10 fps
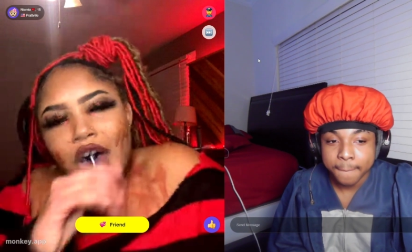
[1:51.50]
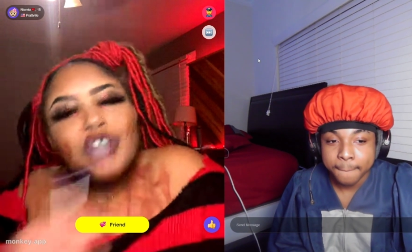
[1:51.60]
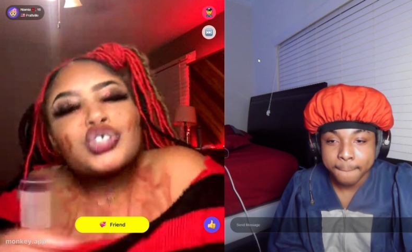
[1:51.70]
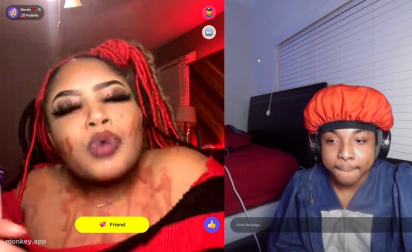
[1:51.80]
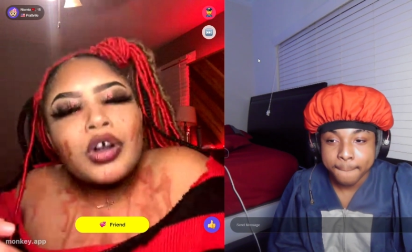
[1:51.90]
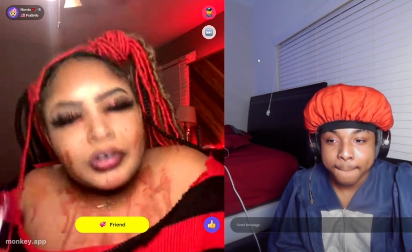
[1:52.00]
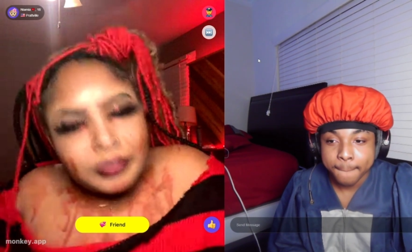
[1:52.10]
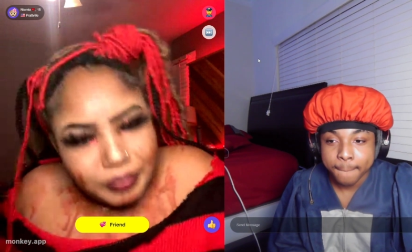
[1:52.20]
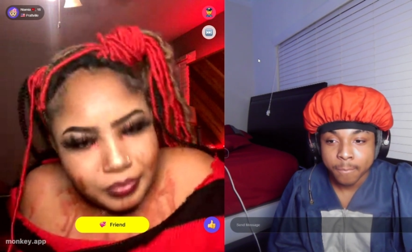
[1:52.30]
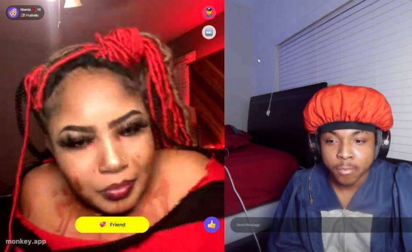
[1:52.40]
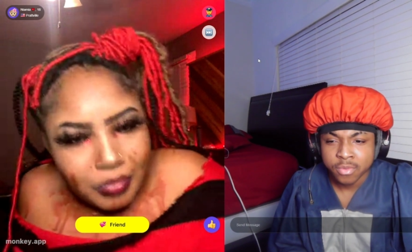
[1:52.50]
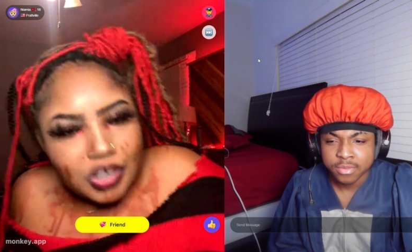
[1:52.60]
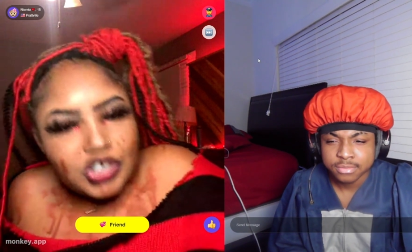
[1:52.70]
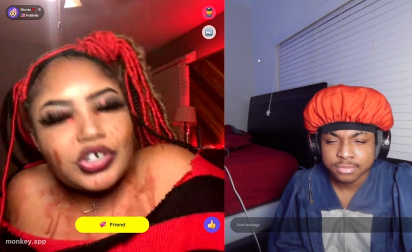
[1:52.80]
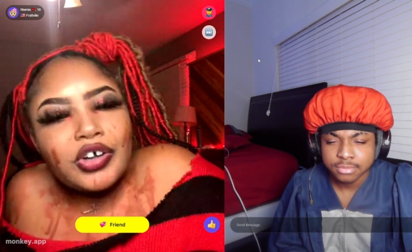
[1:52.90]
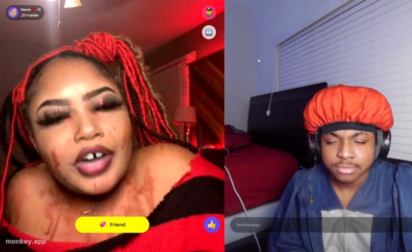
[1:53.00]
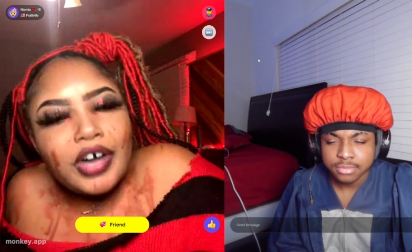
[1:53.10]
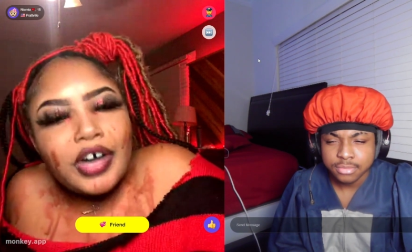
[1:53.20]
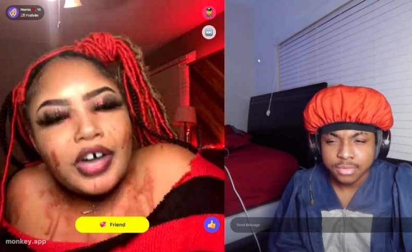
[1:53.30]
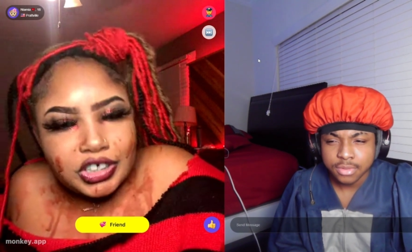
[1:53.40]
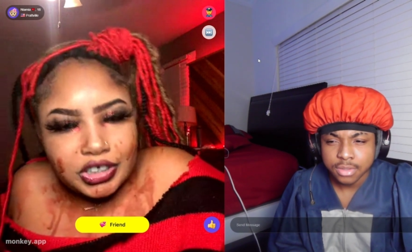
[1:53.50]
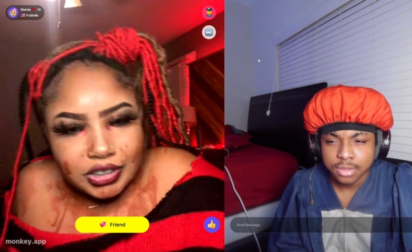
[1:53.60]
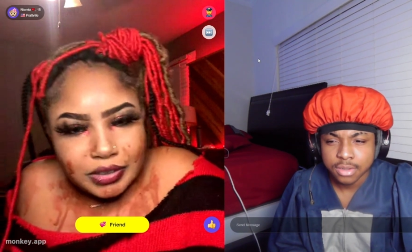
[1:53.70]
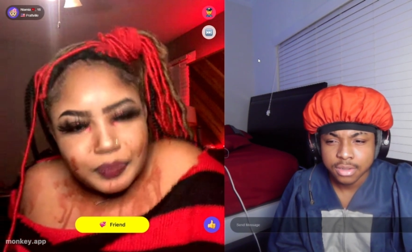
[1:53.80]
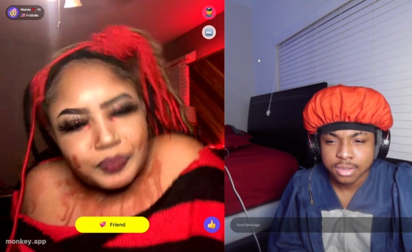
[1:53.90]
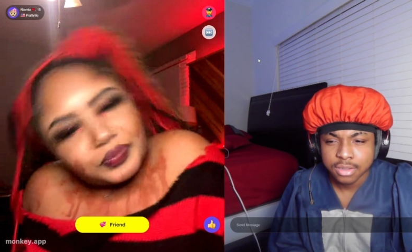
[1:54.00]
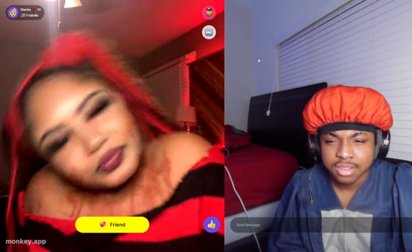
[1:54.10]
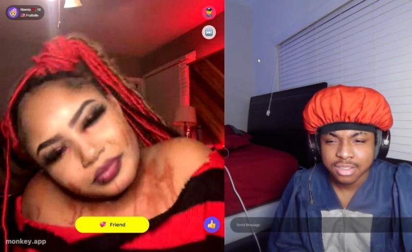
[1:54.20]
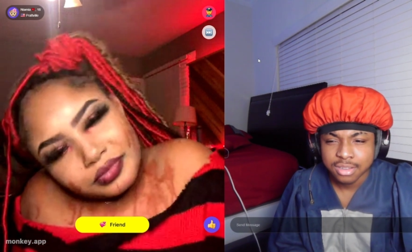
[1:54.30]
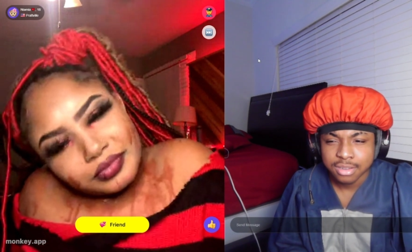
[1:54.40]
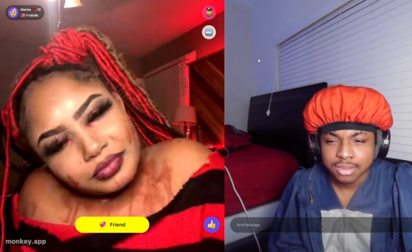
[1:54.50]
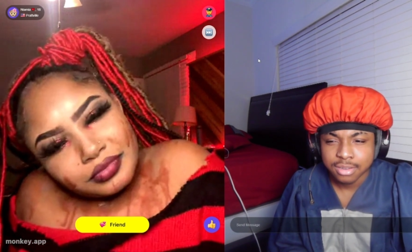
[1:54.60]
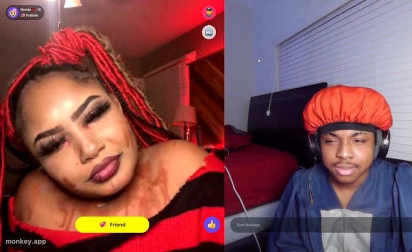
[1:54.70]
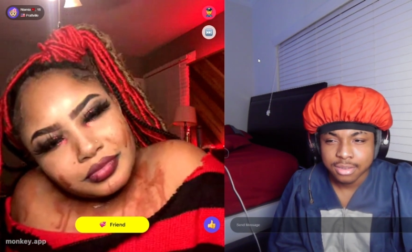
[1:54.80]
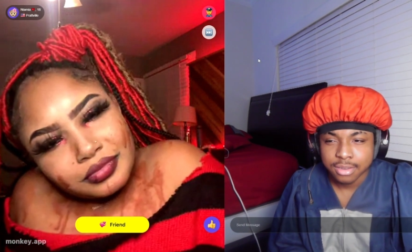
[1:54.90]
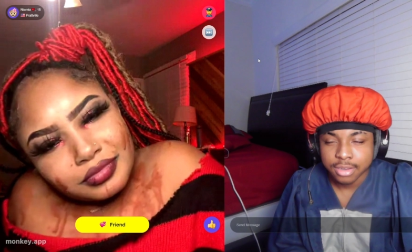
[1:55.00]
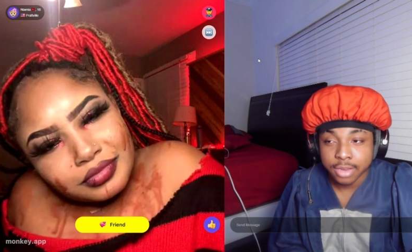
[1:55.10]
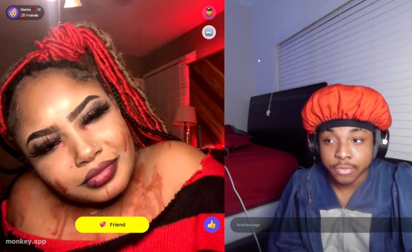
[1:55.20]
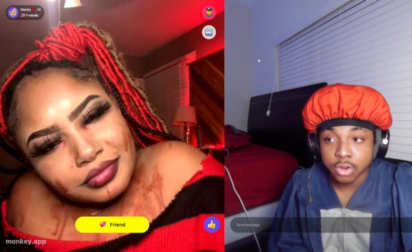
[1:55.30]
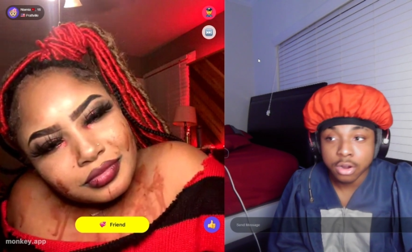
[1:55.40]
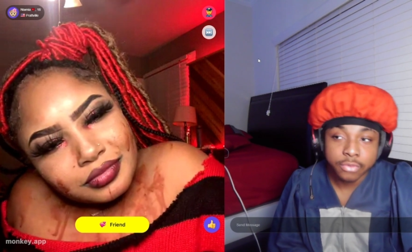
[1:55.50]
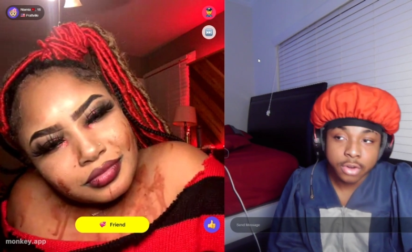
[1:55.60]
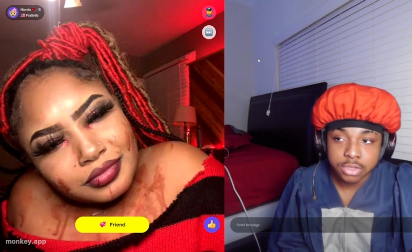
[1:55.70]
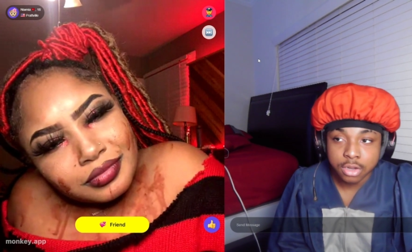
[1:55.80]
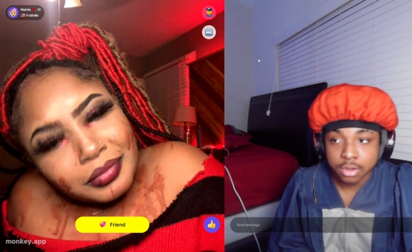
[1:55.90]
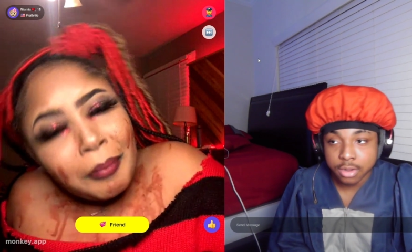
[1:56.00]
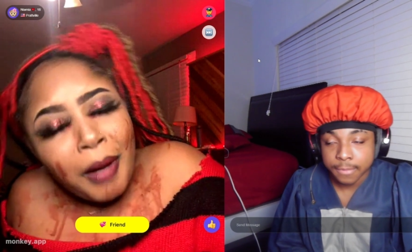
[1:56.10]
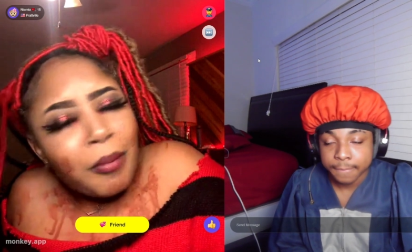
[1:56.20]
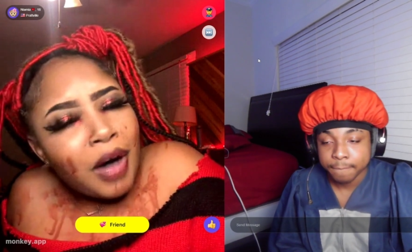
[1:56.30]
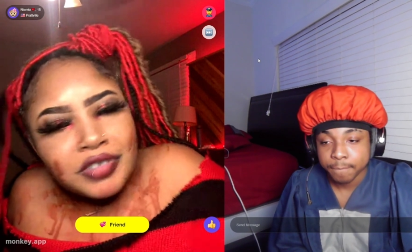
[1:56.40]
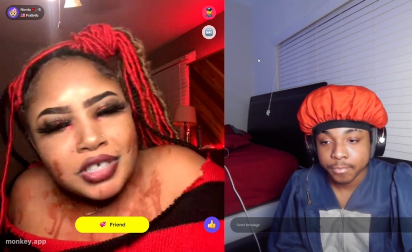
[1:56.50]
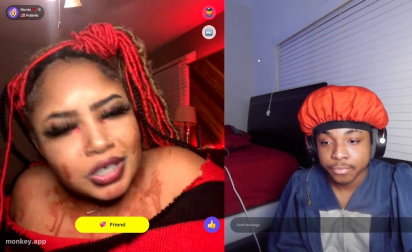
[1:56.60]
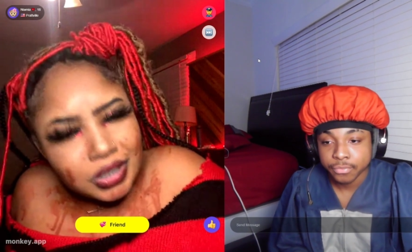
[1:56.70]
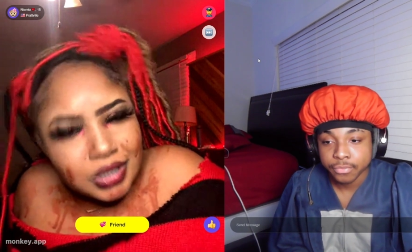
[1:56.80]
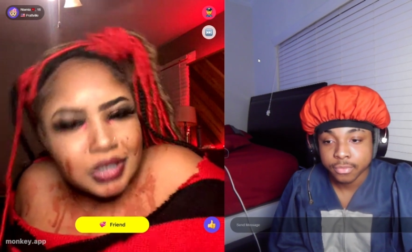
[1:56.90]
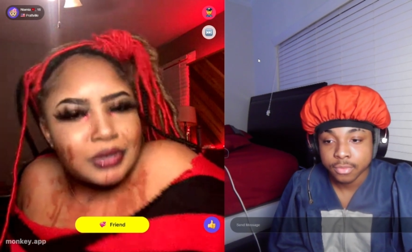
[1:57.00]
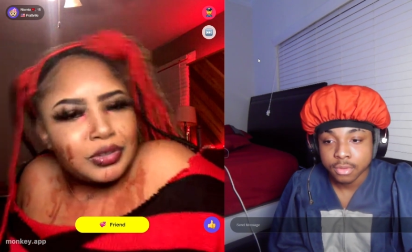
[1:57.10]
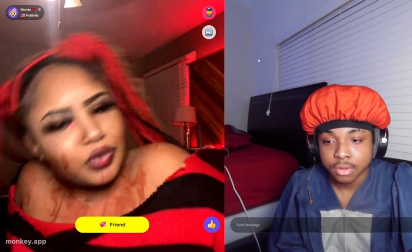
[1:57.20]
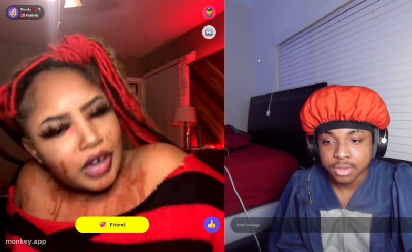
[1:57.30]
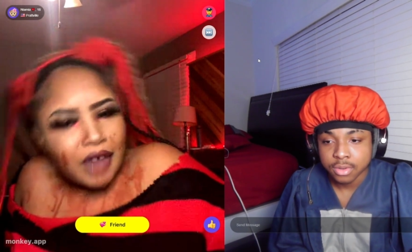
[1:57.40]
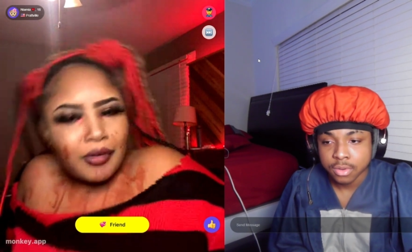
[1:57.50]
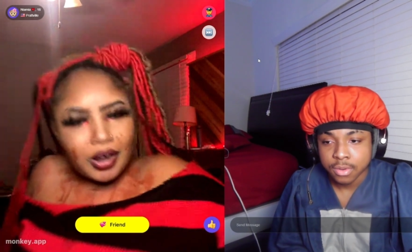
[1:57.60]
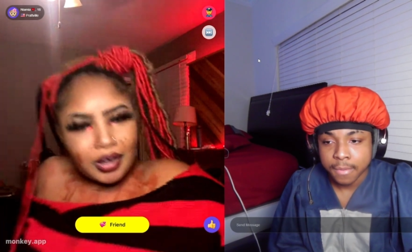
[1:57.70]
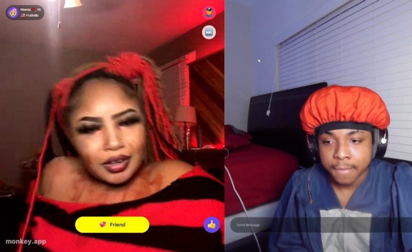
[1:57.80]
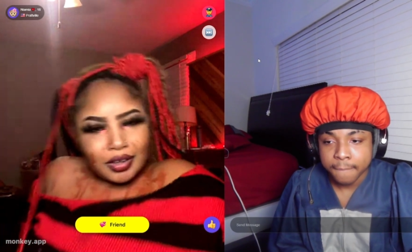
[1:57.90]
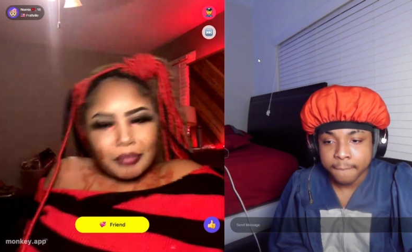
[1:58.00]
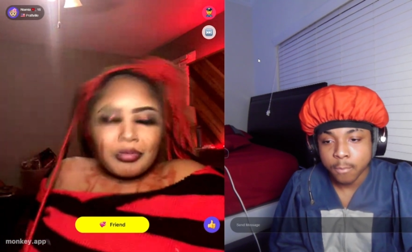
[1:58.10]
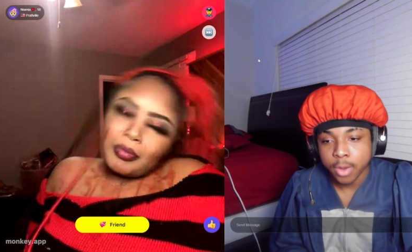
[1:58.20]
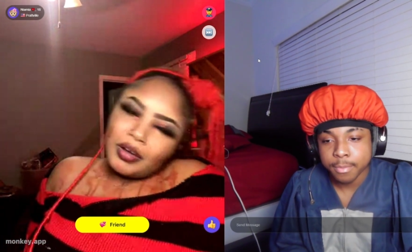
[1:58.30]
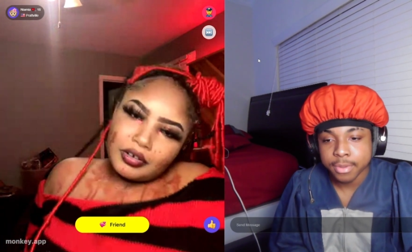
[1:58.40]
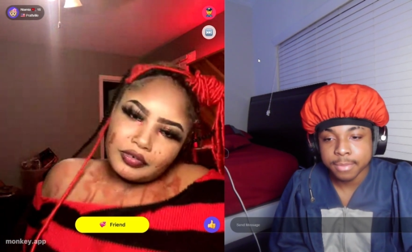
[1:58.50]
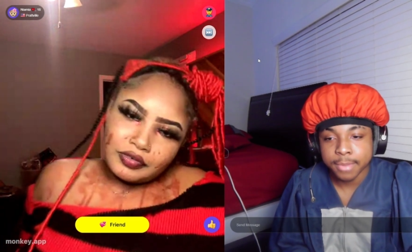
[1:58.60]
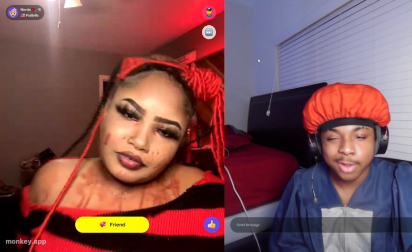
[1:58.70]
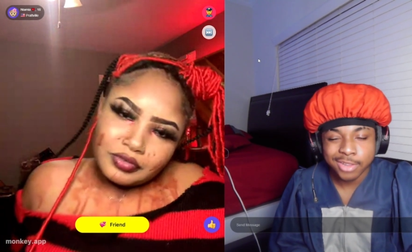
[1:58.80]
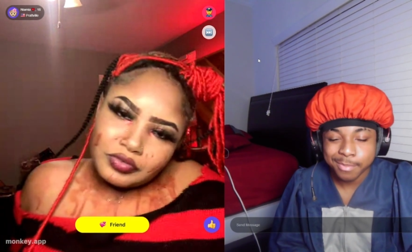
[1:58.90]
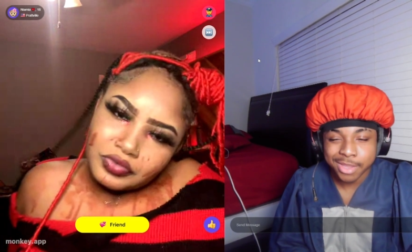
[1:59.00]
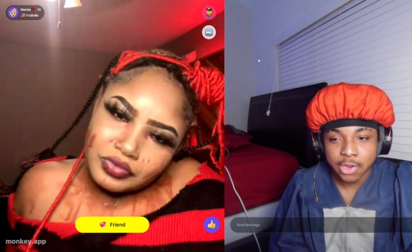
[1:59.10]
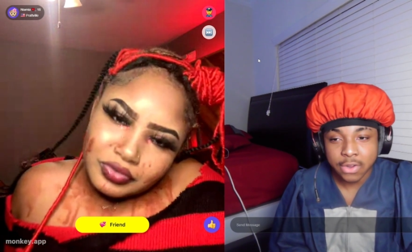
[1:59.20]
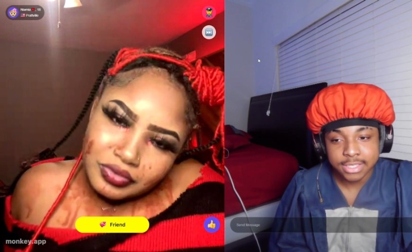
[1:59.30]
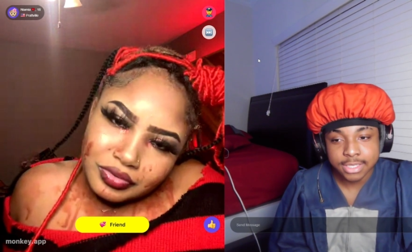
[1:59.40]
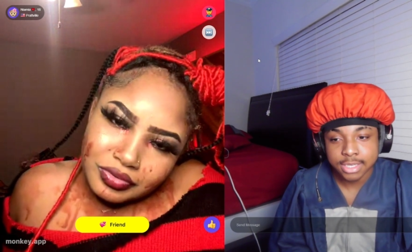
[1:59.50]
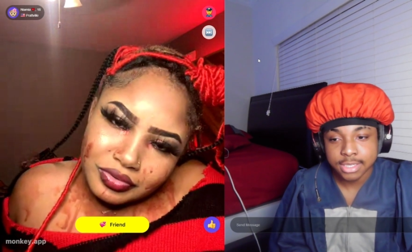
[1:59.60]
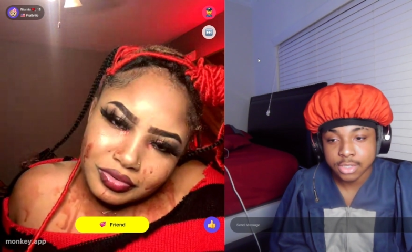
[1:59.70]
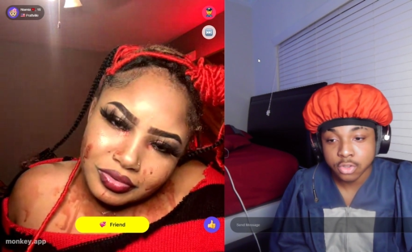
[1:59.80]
Speaker 1: Twerk. Show your ass cheeks.
Speaker 2: If you go first, I'll go.
Speaker 1: Pop off, sis. You gay, right?
Speaker 2: Pop Wait, but, but I don't like being called sis. I still